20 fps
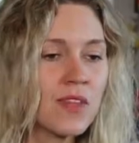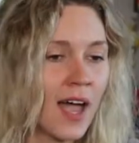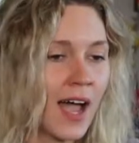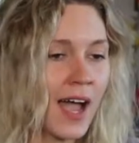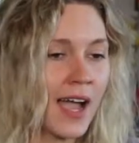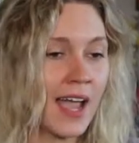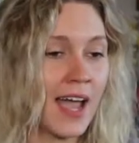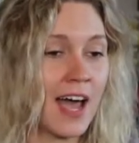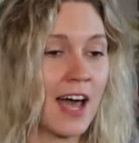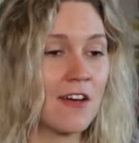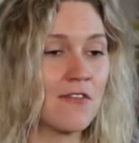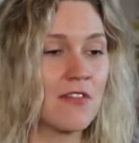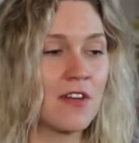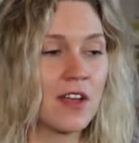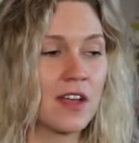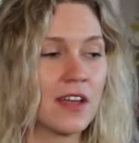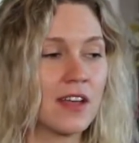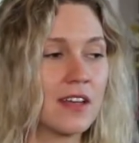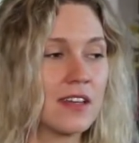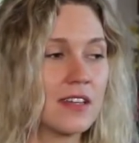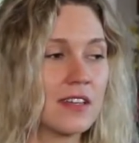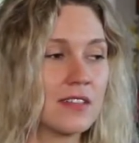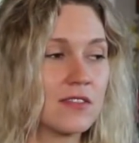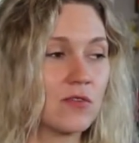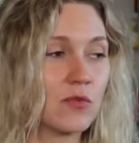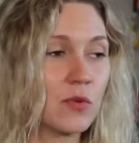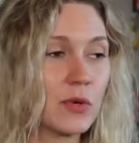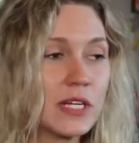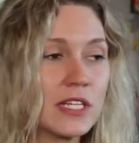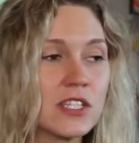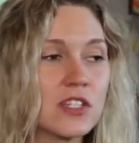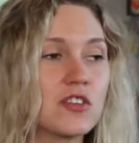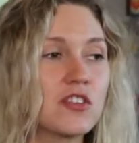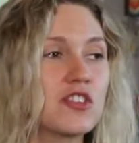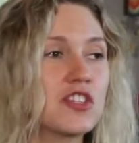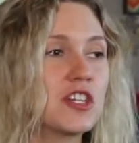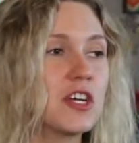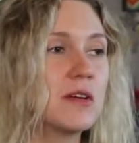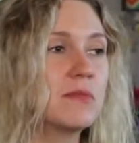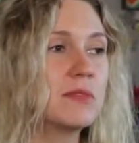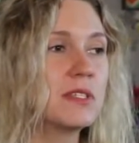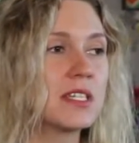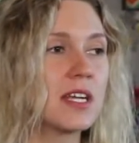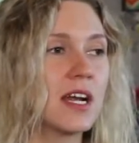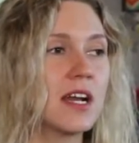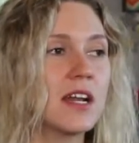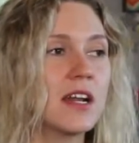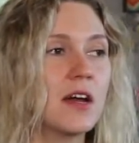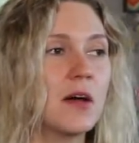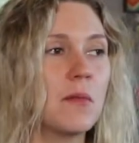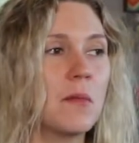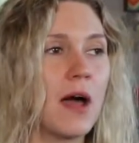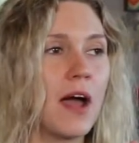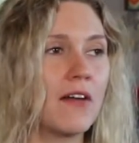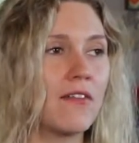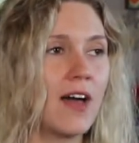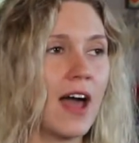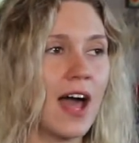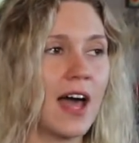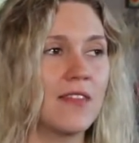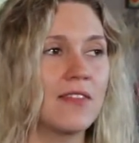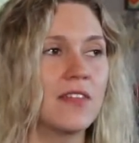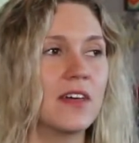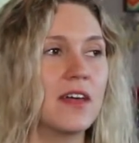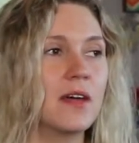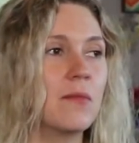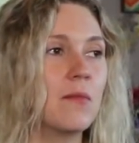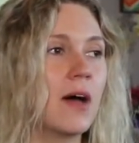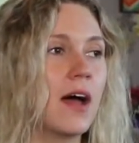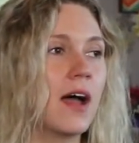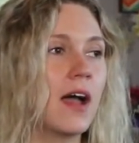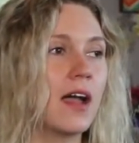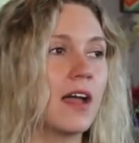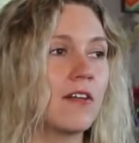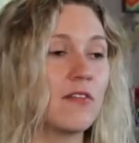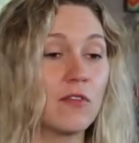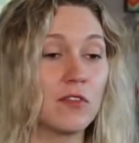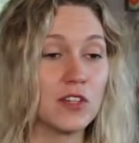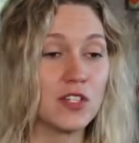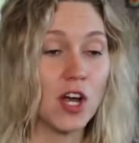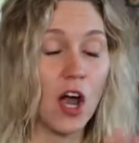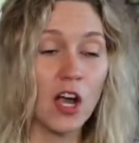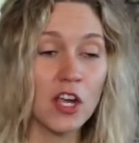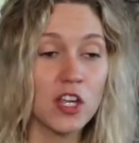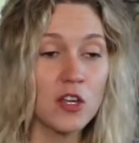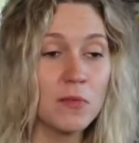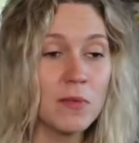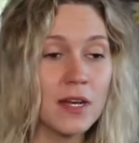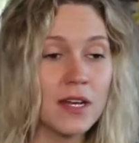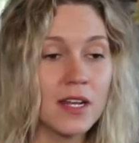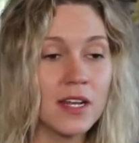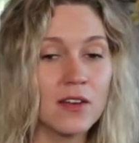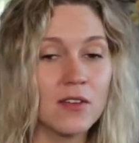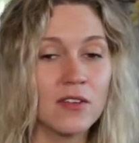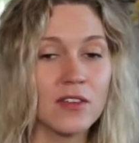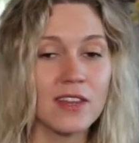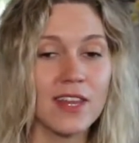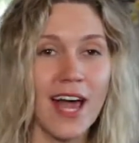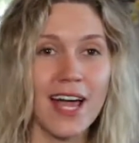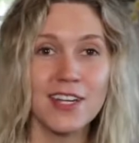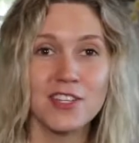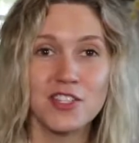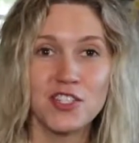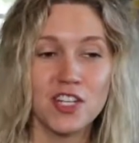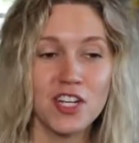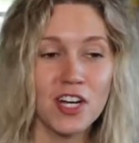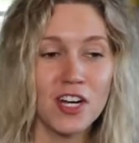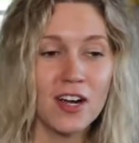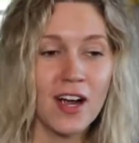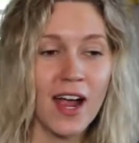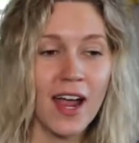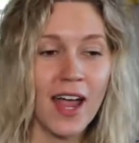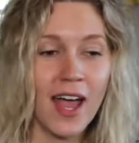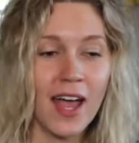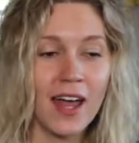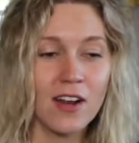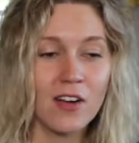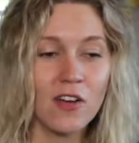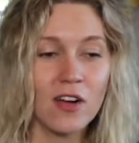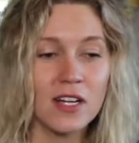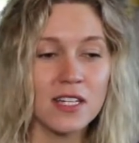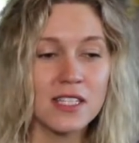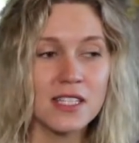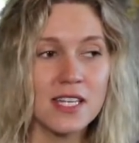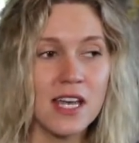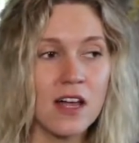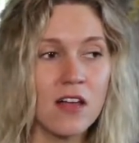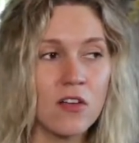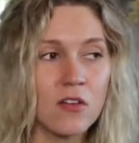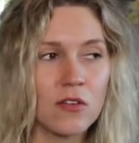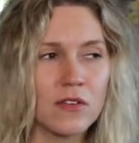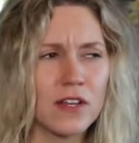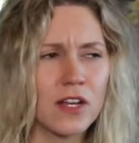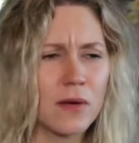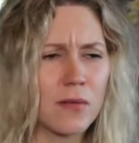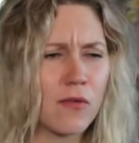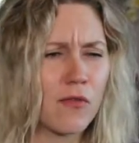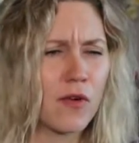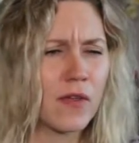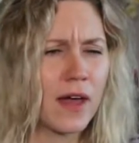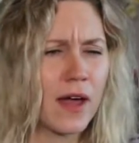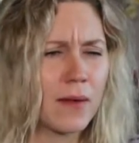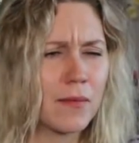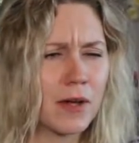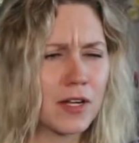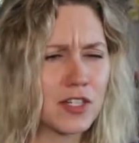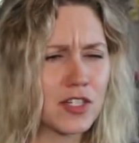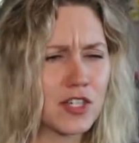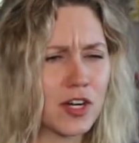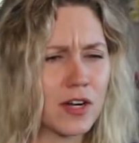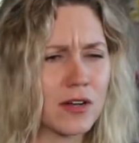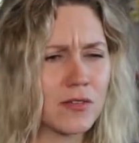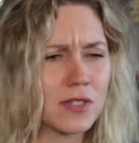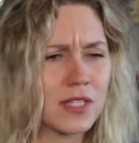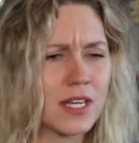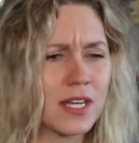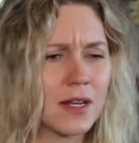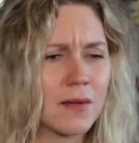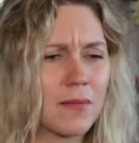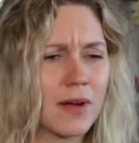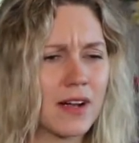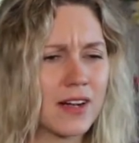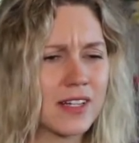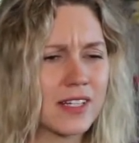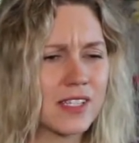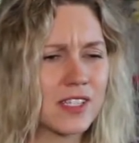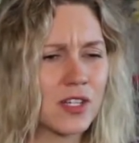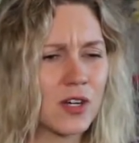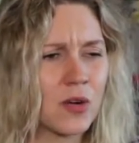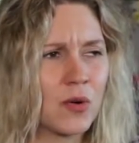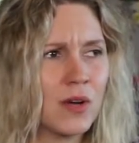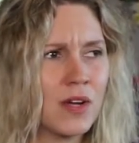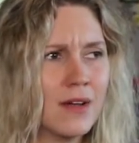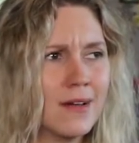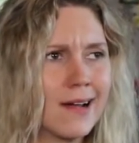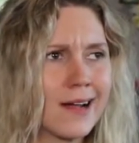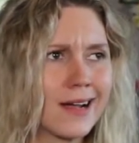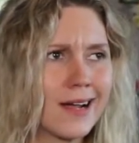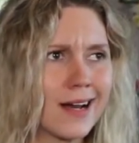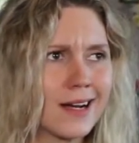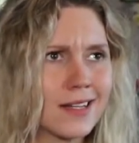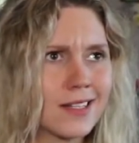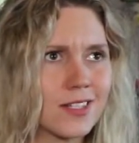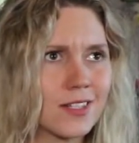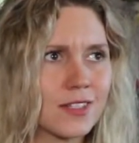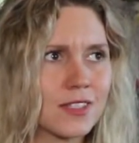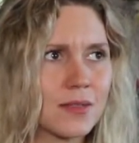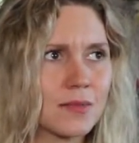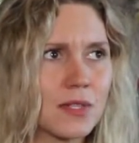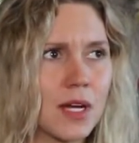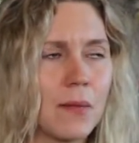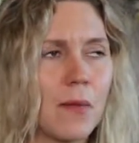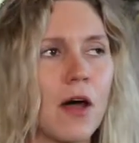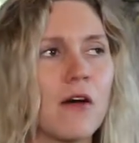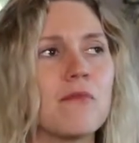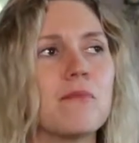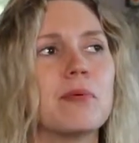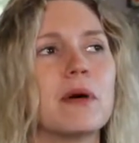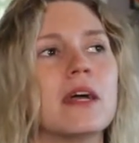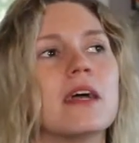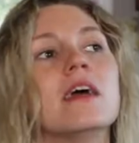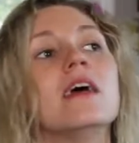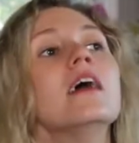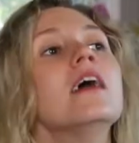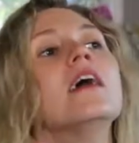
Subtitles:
I have researched them, studied them, I've had them, I've documented. Last year I had a garage sale, or the year before that, I'm not sure, I was getting married, so I kind of took some time off. But